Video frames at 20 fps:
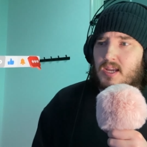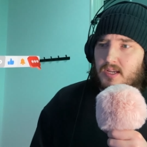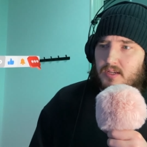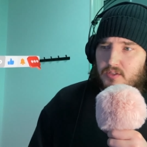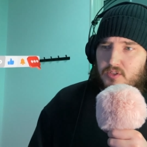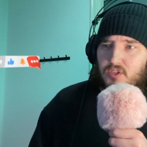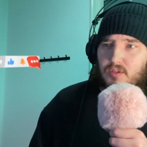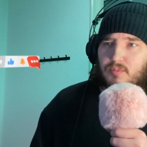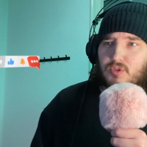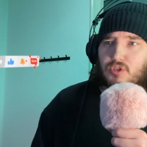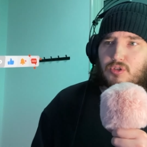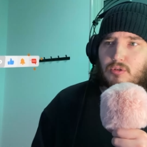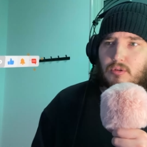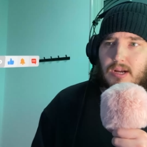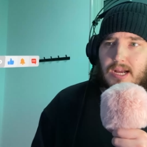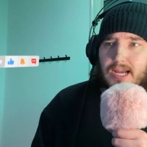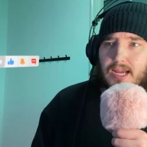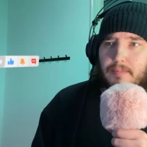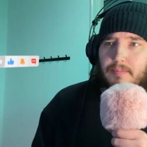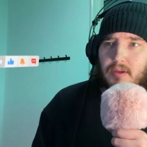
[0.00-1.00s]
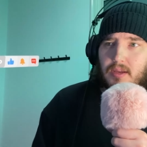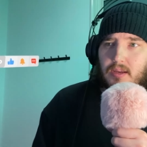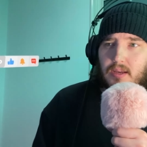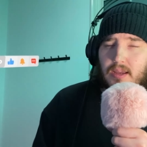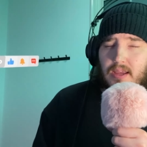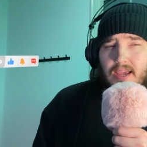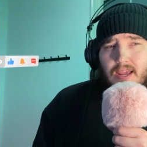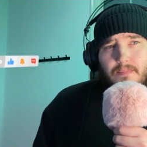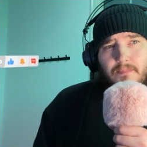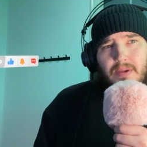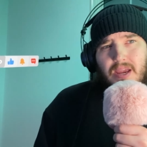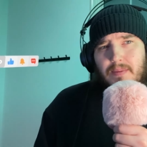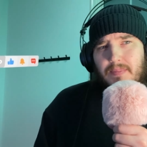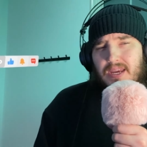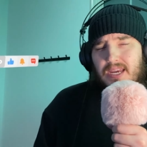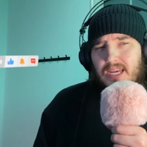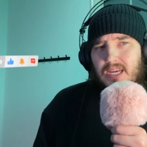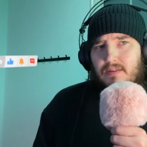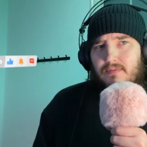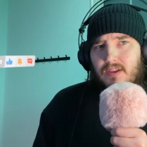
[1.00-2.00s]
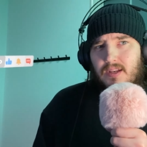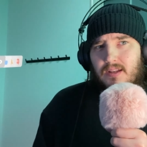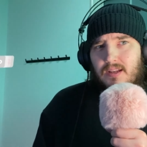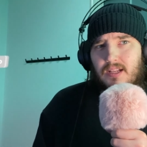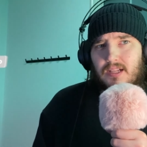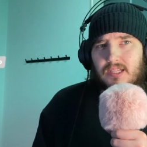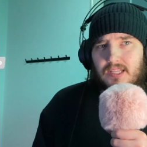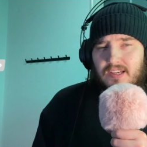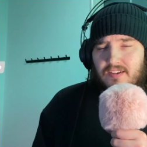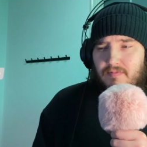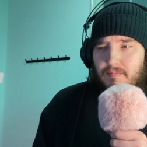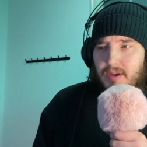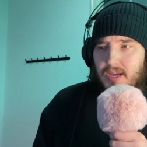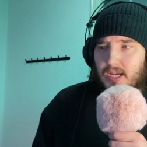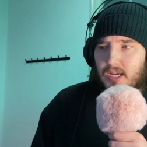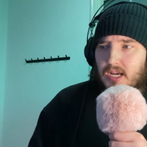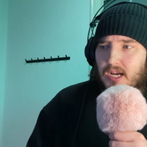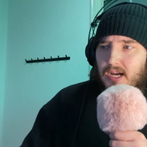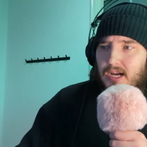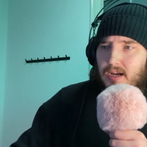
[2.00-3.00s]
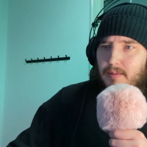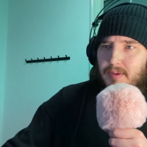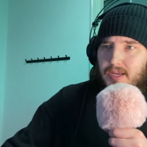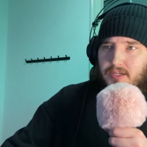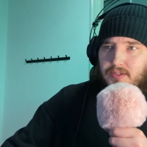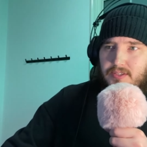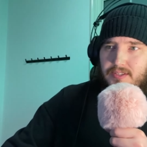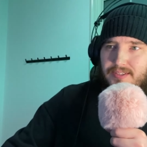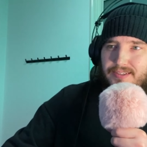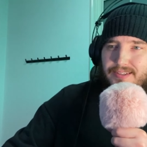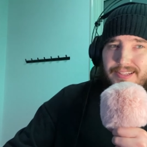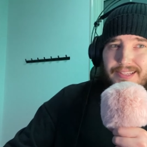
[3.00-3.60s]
subscribe, and maybe even leave me a comment